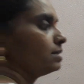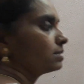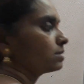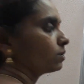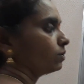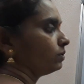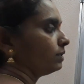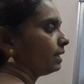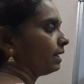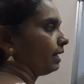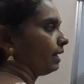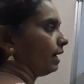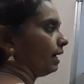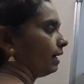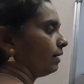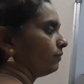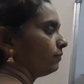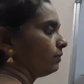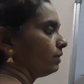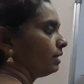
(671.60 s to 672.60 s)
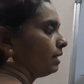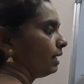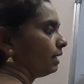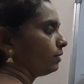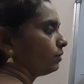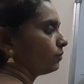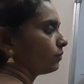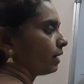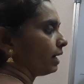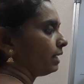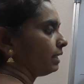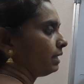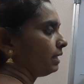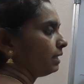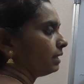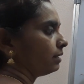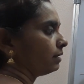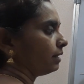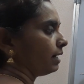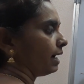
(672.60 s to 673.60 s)
So they have, you write
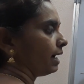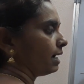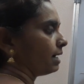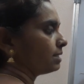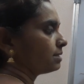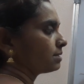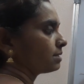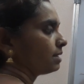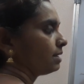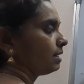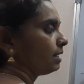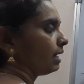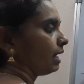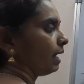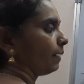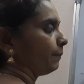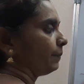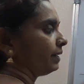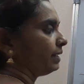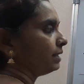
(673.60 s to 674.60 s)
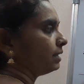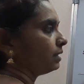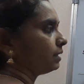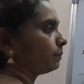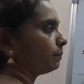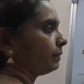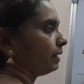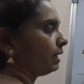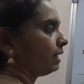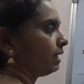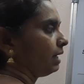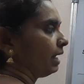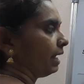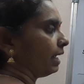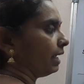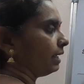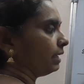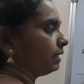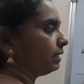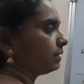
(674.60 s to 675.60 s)
here as epidermal
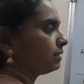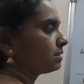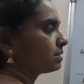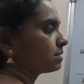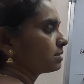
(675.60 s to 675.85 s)
hair